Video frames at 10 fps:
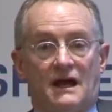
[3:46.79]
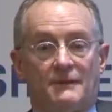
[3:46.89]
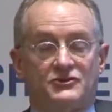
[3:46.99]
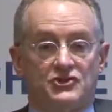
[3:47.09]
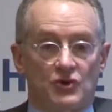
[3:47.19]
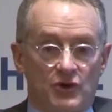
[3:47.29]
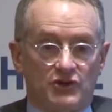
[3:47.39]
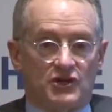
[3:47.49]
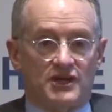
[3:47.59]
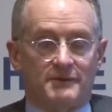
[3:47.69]
I'm sure
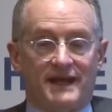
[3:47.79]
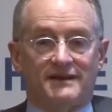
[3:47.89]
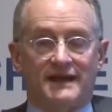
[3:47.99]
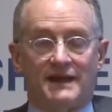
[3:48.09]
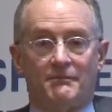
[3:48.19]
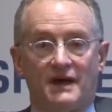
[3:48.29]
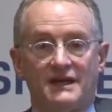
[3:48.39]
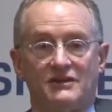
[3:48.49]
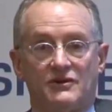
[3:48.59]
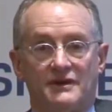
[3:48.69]
you can make a lot of
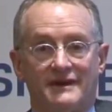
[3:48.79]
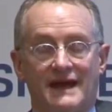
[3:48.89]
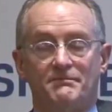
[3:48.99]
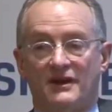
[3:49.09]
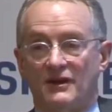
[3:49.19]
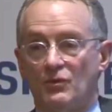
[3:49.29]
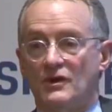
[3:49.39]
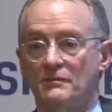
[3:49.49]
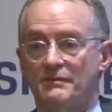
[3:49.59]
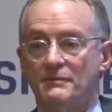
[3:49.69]
money doing that, but it
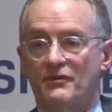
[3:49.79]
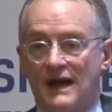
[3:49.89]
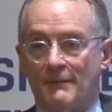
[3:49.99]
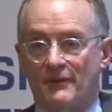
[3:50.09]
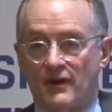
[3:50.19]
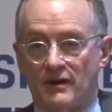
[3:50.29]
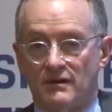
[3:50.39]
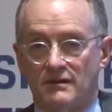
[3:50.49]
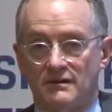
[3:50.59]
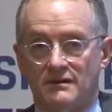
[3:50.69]
wouldn't be proper.
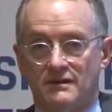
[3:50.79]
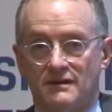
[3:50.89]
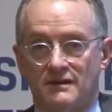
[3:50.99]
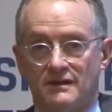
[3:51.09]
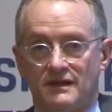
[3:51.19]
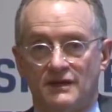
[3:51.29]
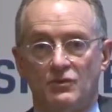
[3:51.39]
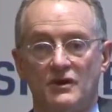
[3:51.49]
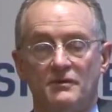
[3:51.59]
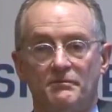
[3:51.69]
It
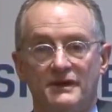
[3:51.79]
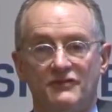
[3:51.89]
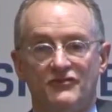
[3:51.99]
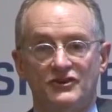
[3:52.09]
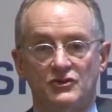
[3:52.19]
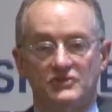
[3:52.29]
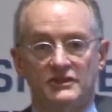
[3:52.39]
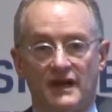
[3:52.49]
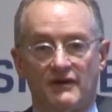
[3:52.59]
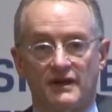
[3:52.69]
wouldn't be
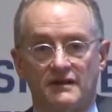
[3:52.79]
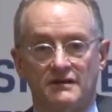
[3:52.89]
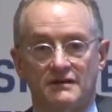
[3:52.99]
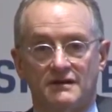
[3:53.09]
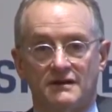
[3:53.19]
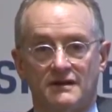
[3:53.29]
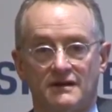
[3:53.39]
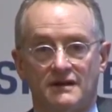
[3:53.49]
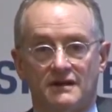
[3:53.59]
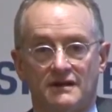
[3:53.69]
fiduciary.
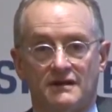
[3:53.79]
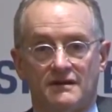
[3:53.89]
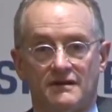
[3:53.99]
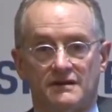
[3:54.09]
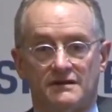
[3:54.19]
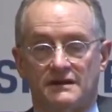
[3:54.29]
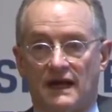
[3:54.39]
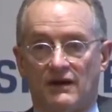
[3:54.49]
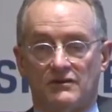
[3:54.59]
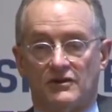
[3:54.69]

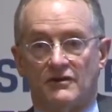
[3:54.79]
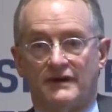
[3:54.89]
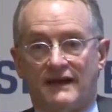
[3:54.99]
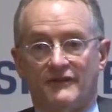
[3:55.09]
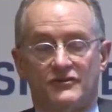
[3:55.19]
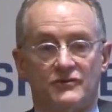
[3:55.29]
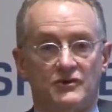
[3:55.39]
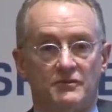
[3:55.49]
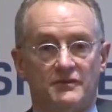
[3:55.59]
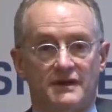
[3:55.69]
Now, look around this
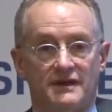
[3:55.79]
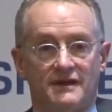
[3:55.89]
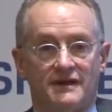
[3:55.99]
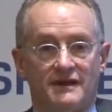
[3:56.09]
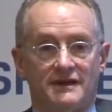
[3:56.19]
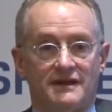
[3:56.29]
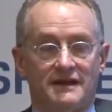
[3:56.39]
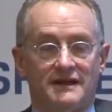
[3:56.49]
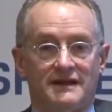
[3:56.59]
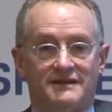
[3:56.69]
room.
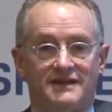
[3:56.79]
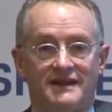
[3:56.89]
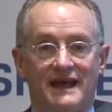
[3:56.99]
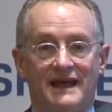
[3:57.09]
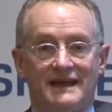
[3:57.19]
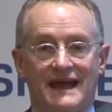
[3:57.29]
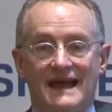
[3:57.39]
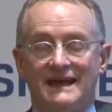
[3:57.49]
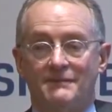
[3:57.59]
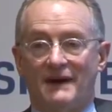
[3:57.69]
Today,
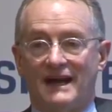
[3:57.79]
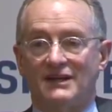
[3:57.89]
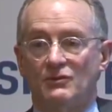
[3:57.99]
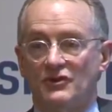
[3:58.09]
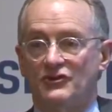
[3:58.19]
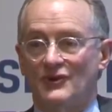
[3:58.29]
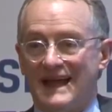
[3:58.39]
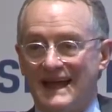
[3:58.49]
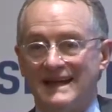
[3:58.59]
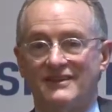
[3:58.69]
anybody will do
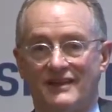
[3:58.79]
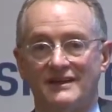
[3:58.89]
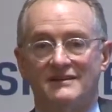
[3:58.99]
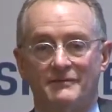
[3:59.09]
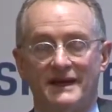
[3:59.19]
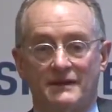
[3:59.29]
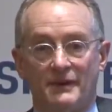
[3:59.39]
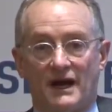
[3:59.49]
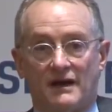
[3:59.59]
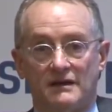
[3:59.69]
anything to make a
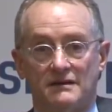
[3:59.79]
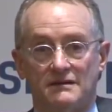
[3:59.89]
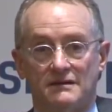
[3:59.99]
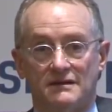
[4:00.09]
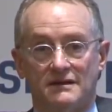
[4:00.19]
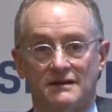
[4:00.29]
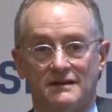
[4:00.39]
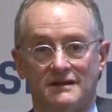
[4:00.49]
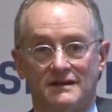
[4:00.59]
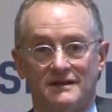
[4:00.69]
buck.
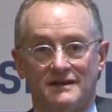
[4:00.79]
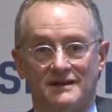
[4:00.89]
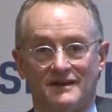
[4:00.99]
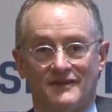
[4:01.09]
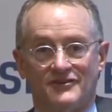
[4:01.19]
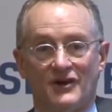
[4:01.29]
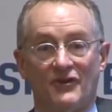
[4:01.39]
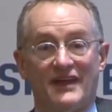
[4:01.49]
So